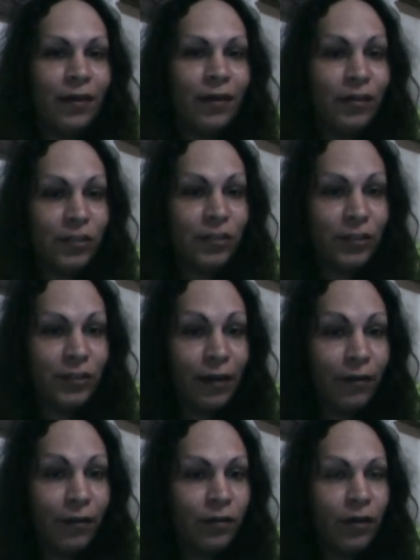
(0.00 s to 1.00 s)

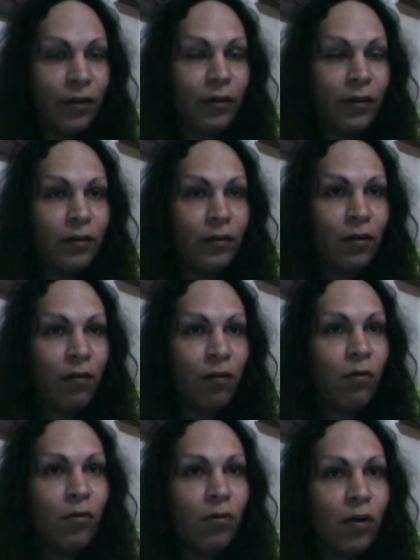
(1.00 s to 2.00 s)
understand the
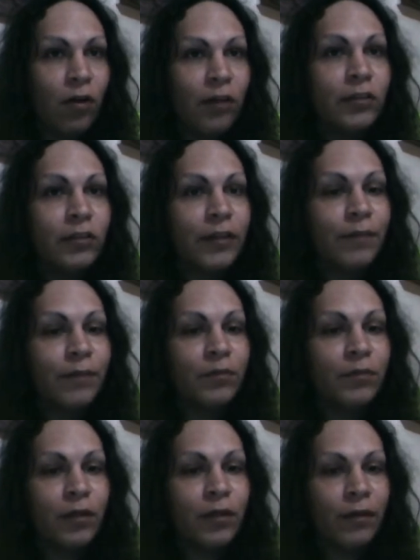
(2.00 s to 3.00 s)
whole concept
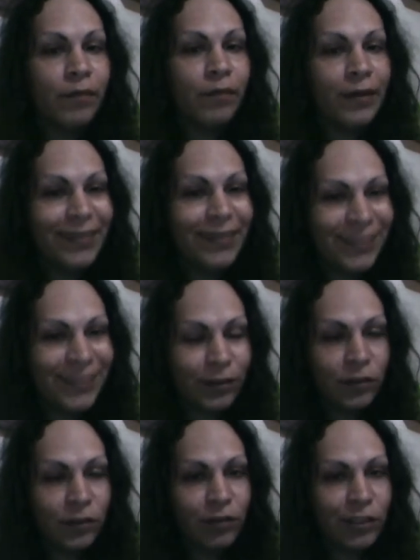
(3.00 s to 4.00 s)
and
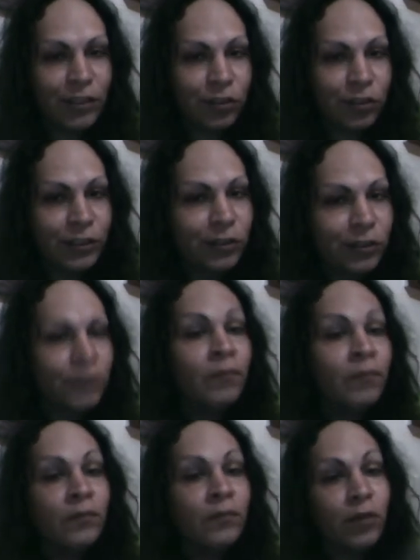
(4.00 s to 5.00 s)
existence of
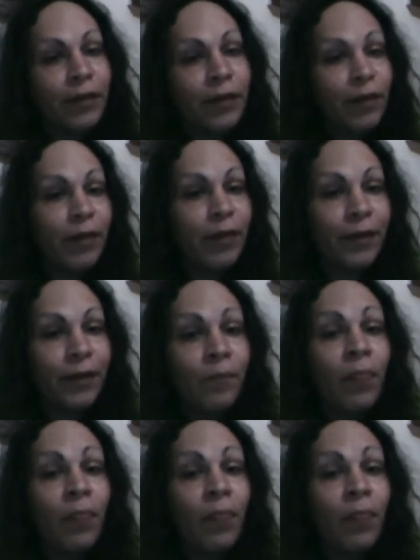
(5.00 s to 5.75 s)
extraterrestrials. So anyway,